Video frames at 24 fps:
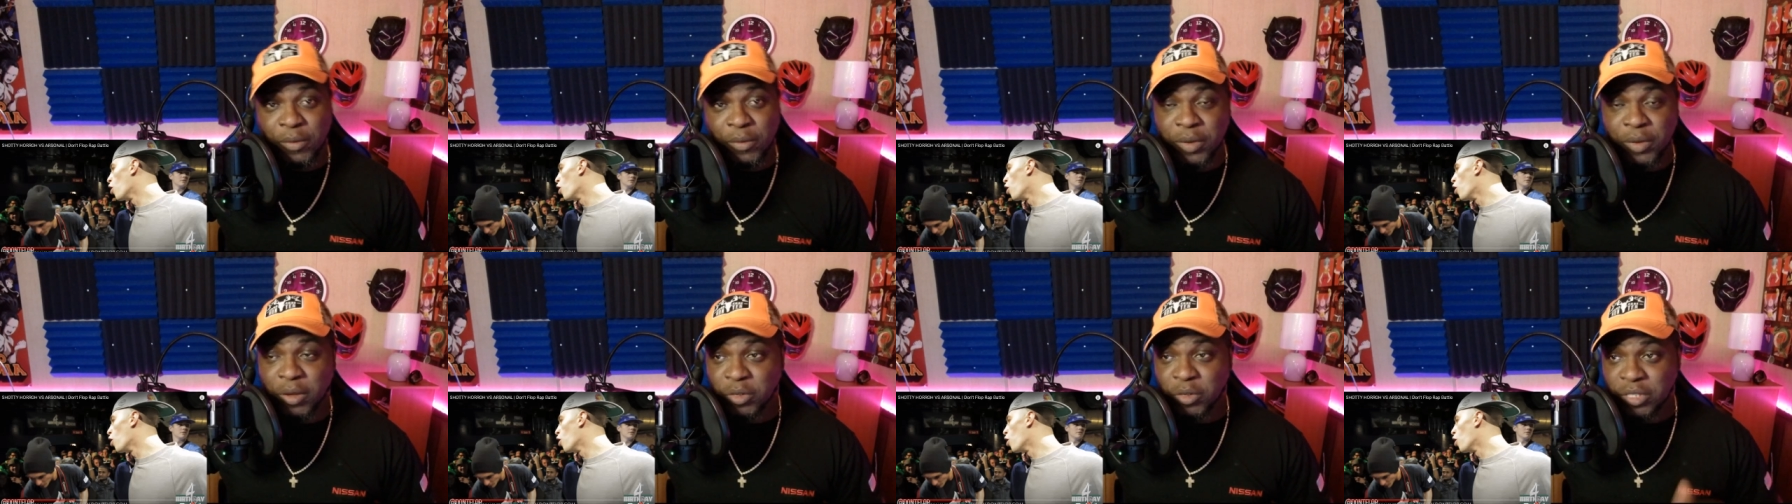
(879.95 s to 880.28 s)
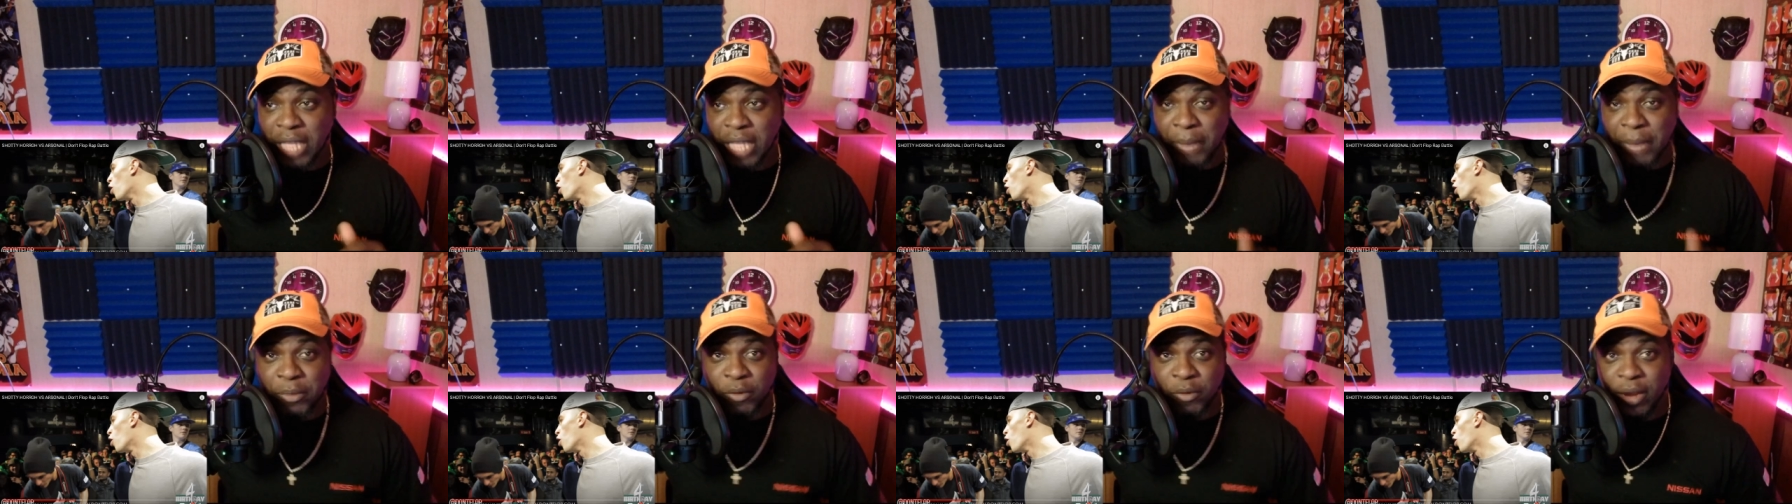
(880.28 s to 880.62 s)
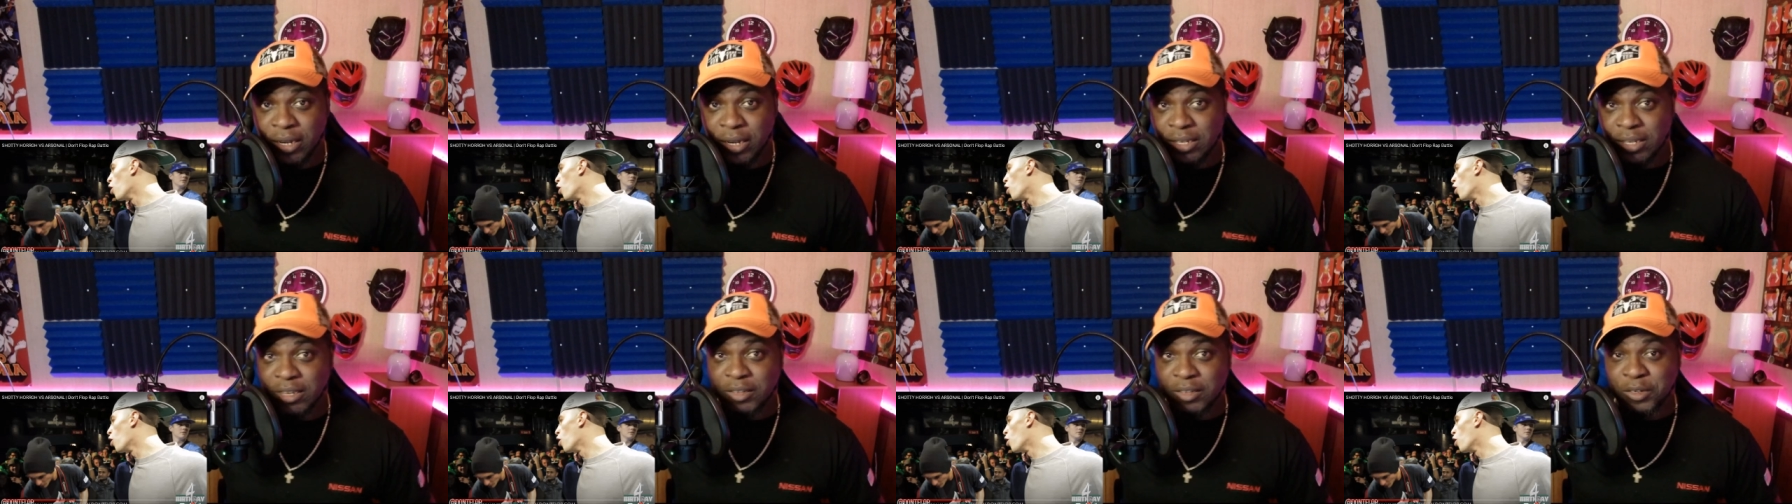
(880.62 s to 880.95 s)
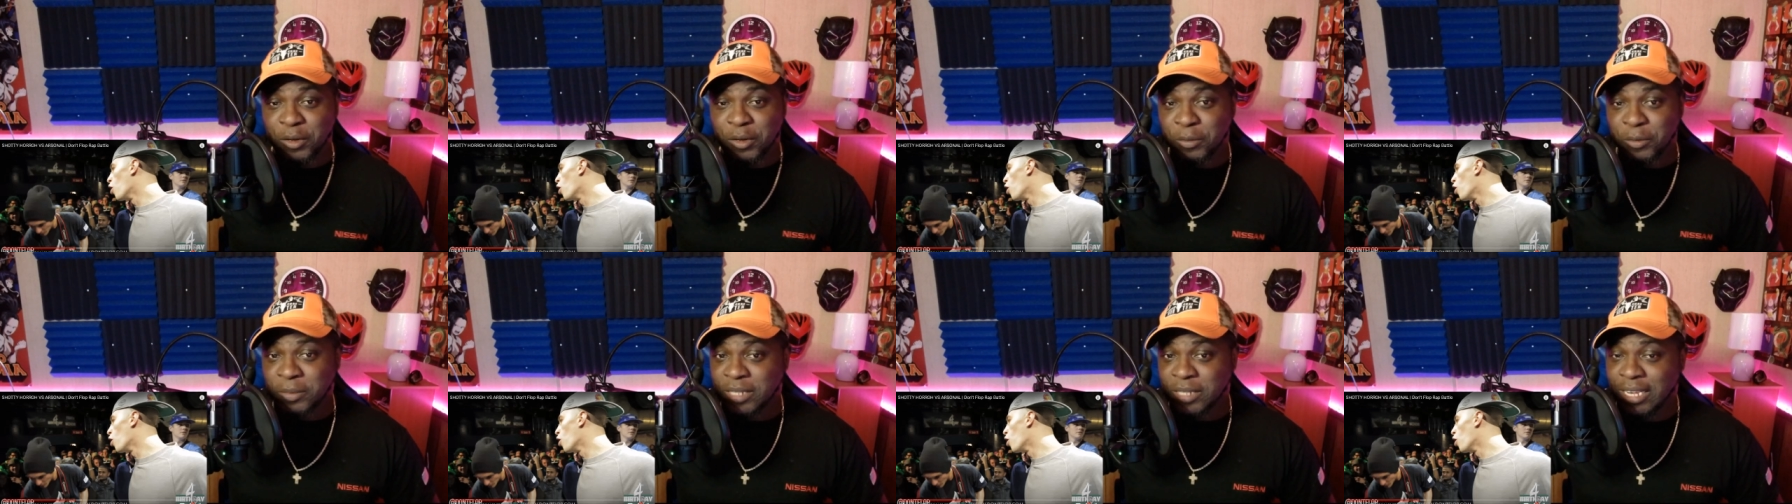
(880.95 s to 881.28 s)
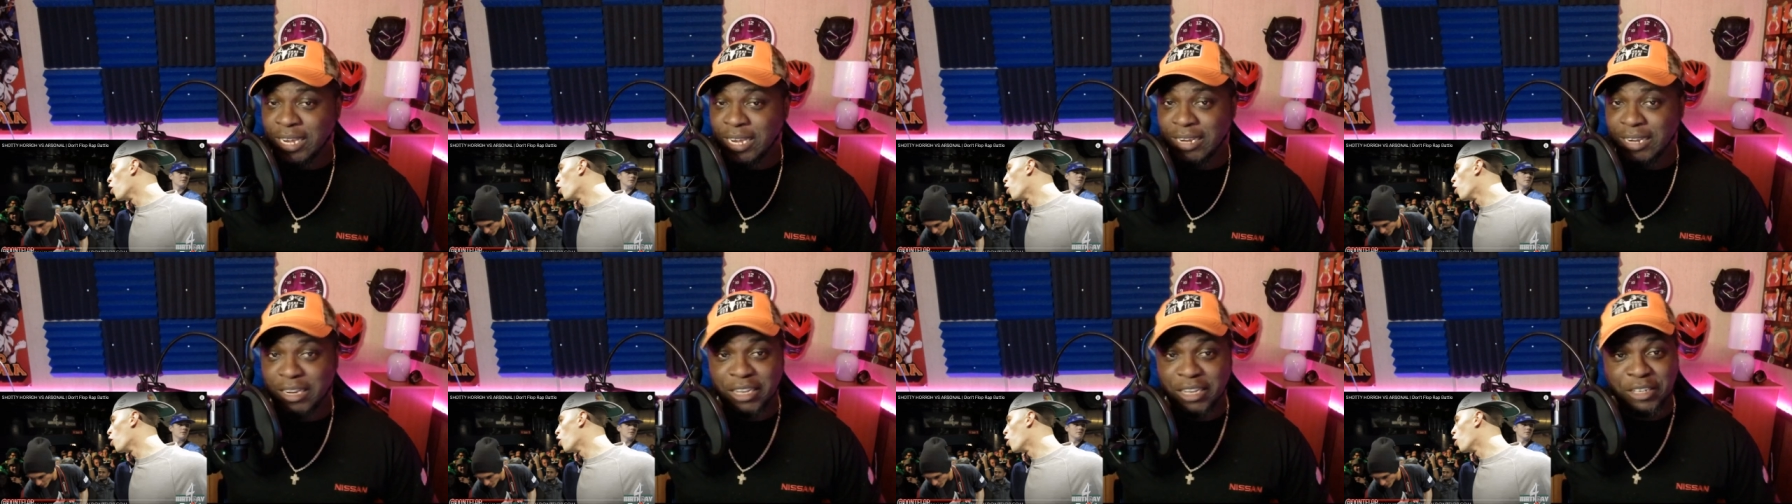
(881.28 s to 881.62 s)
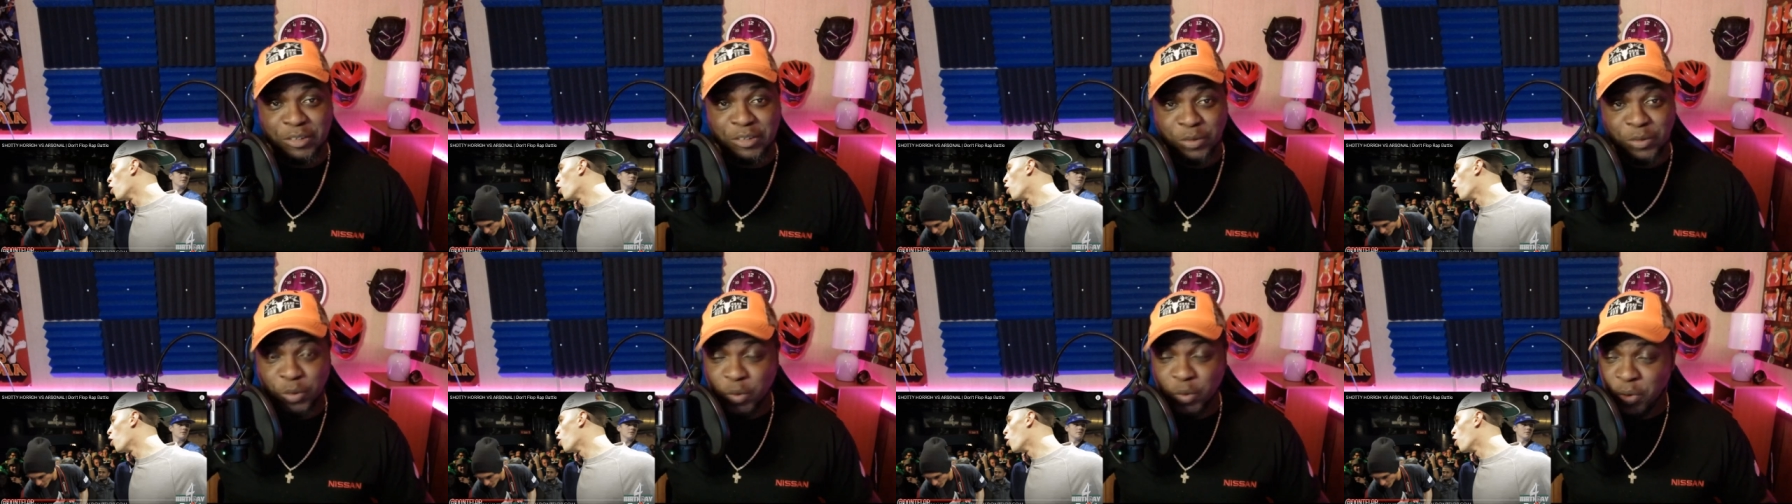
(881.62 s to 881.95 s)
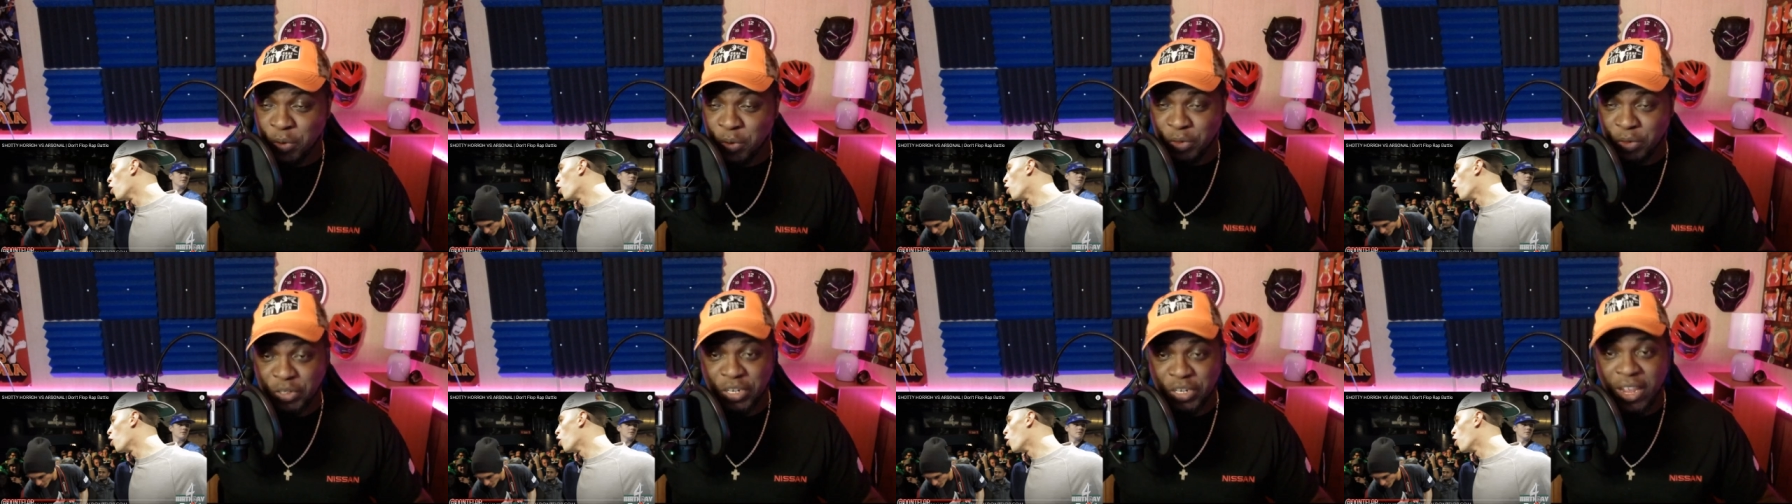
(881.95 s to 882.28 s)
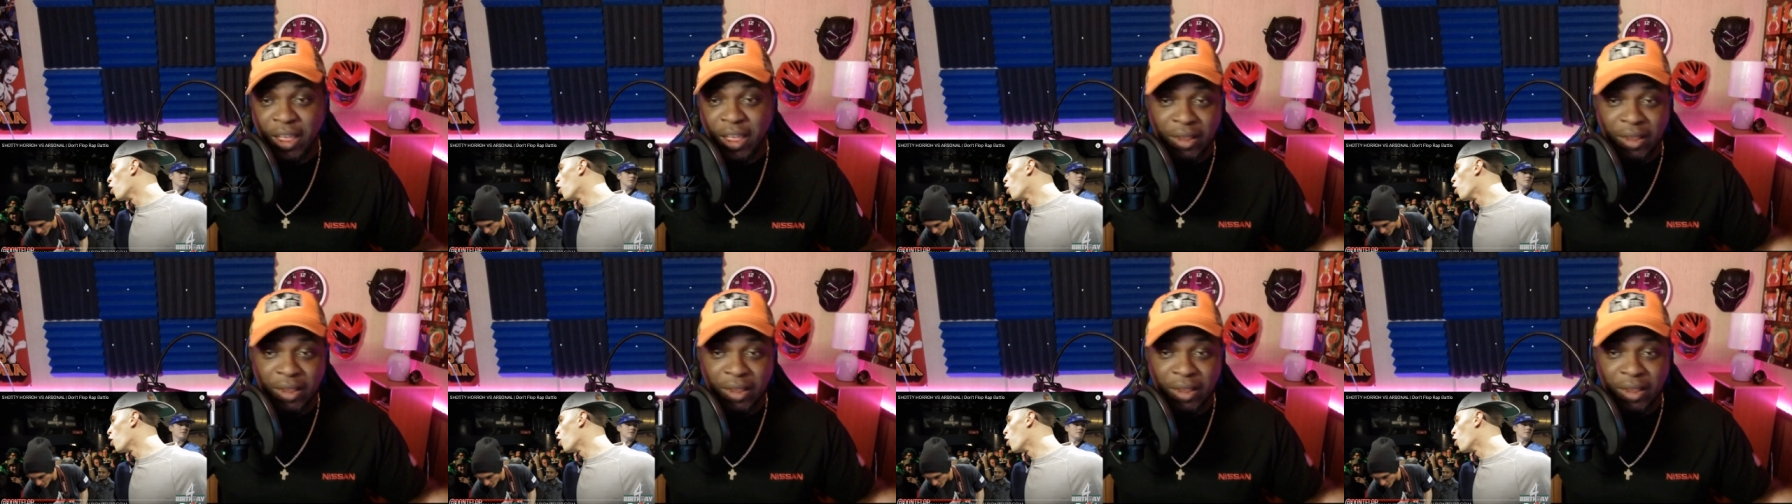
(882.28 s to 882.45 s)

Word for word: We gonna stop it right there. You know what I'm saying? Because whoo, shit.